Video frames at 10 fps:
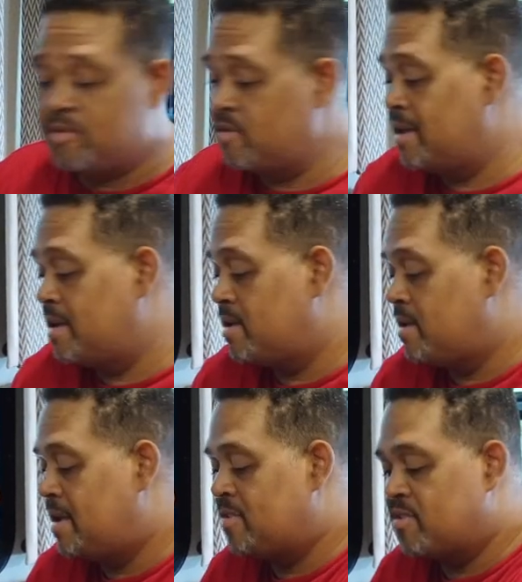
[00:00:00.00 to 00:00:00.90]
so that
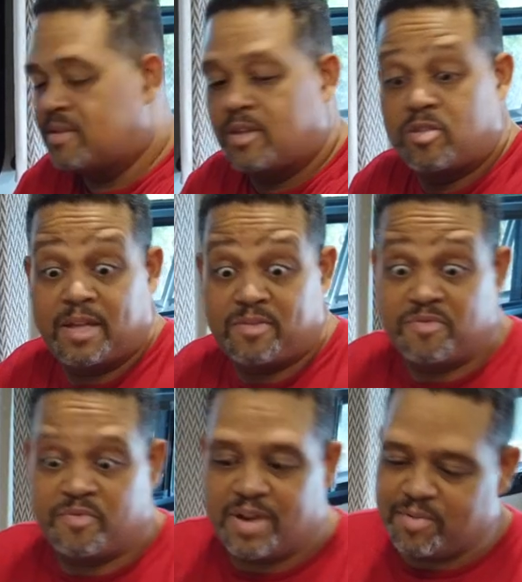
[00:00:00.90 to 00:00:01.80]
it has a good chance
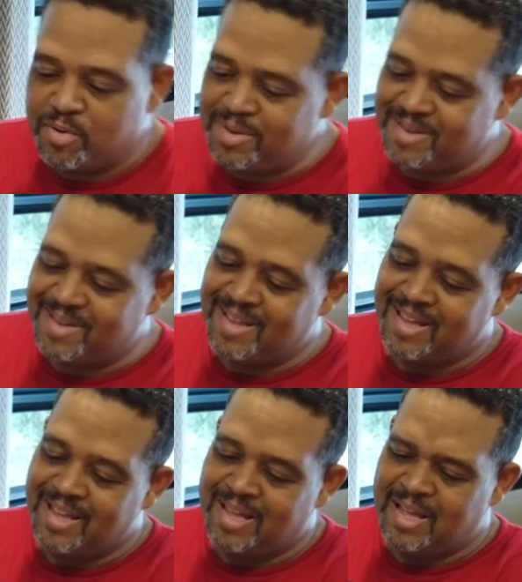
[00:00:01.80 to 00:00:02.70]
of survival.
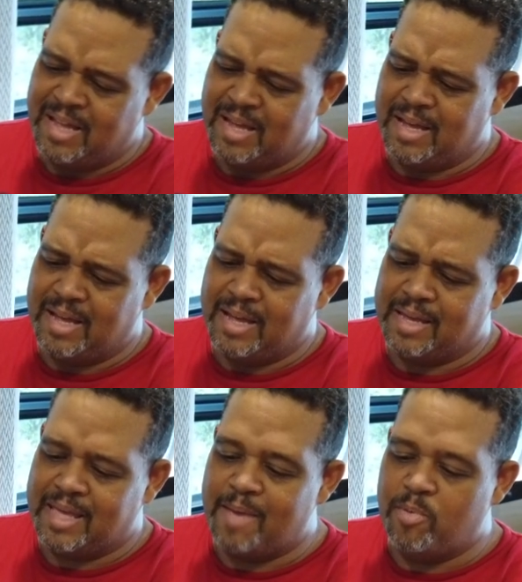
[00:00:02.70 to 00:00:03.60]

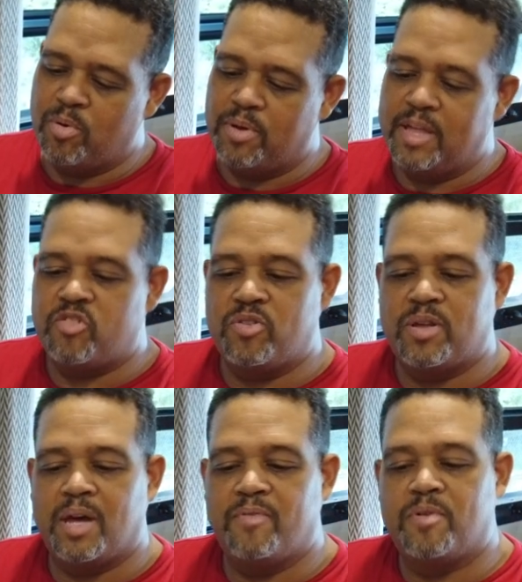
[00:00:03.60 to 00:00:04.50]
Cable
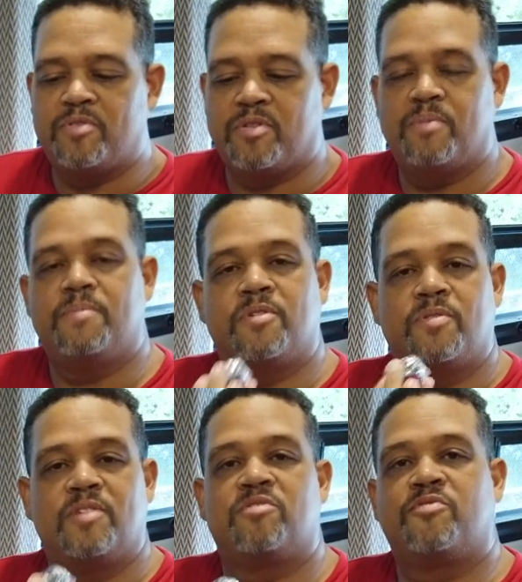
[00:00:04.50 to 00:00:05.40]
entry cover, so
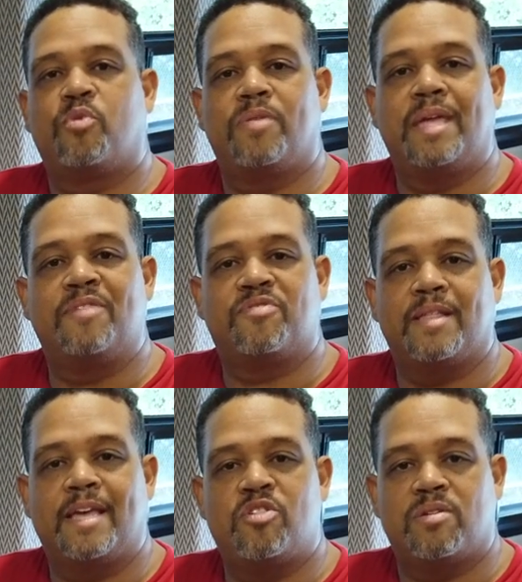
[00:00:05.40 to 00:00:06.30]
this is for the
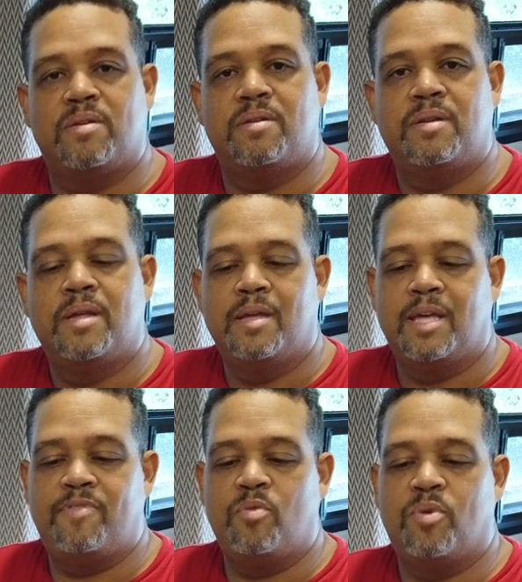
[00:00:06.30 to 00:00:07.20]
installation.
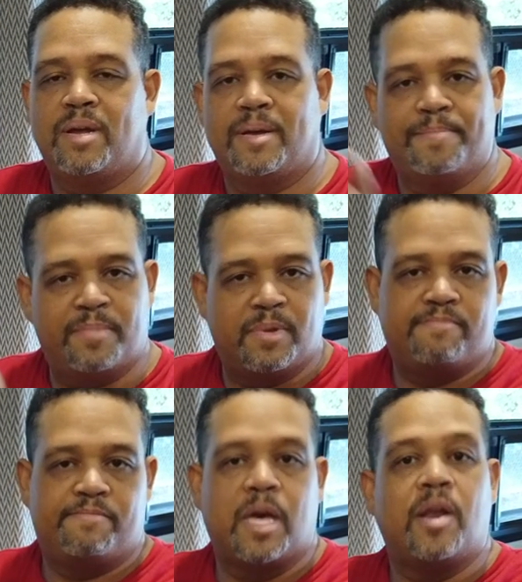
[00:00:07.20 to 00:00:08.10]
If you want to
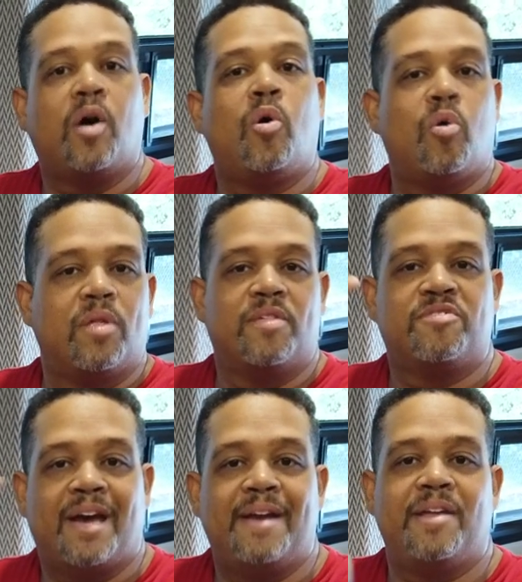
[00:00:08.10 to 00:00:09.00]
cut a hole in the
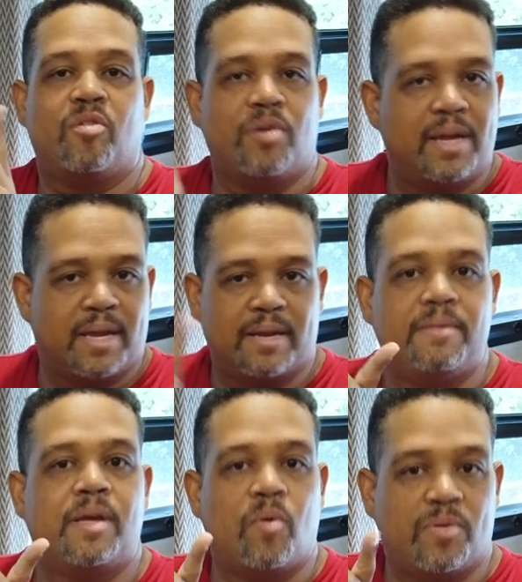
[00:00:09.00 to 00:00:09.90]
side of your rig
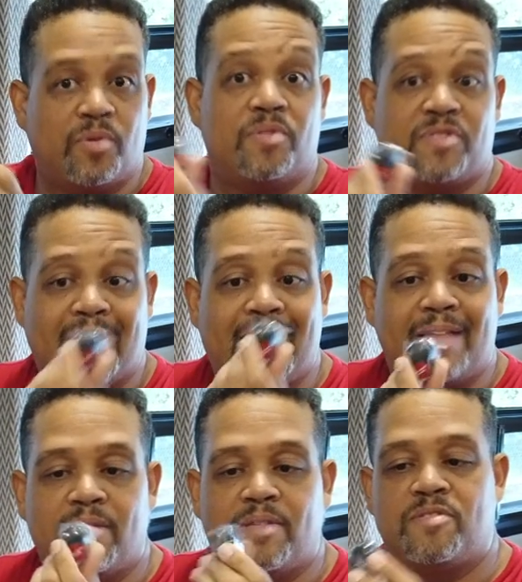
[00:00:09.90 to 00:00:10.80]
and go in through the
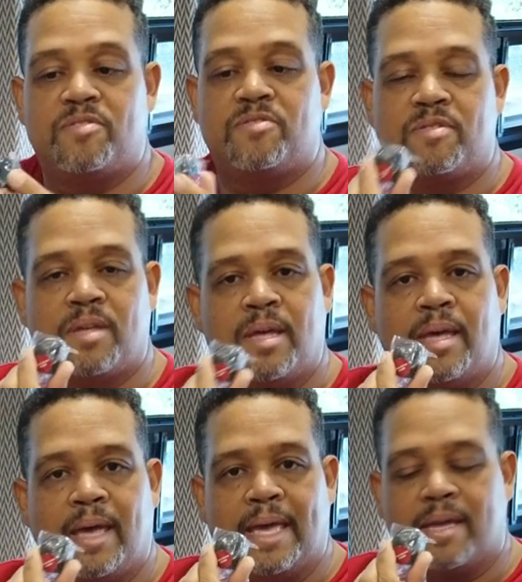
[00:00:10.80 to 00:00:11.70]
side, then this is
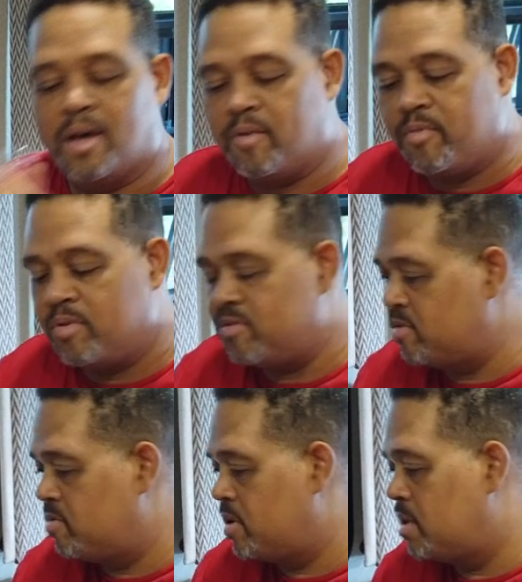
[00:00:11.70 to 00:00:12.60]
a cover
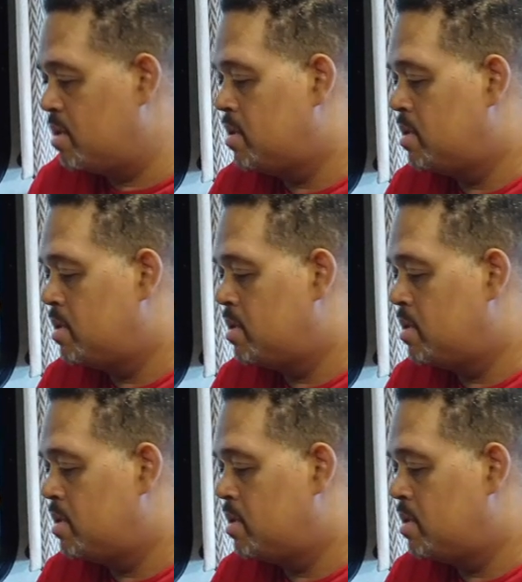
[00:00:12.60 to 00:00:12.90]
to